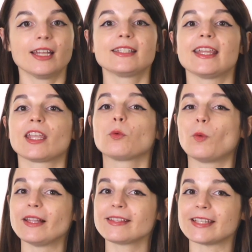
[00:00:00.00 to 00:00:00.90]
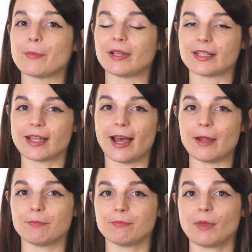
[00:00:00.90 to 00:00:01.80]
Take it one step at a
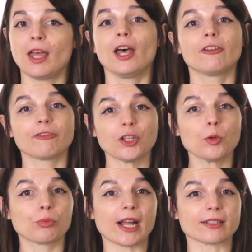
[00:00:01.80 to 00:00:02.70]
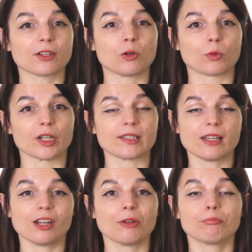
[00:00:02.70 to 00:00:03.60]
time. A few practical words
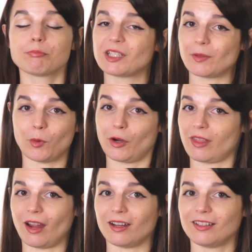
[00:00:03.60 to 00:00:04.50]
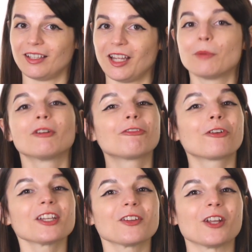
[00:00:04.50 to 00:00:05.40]
here, some more there.
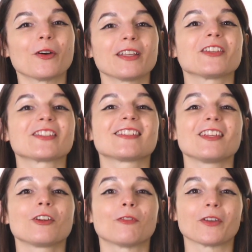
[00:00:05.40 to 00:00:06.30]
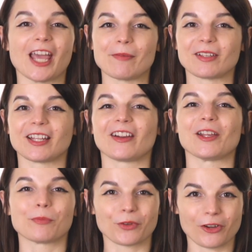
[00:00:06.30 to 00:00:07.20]
Before you know it, you'll see your vocabulary
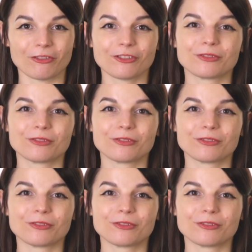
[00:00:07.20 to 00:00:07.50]
improve.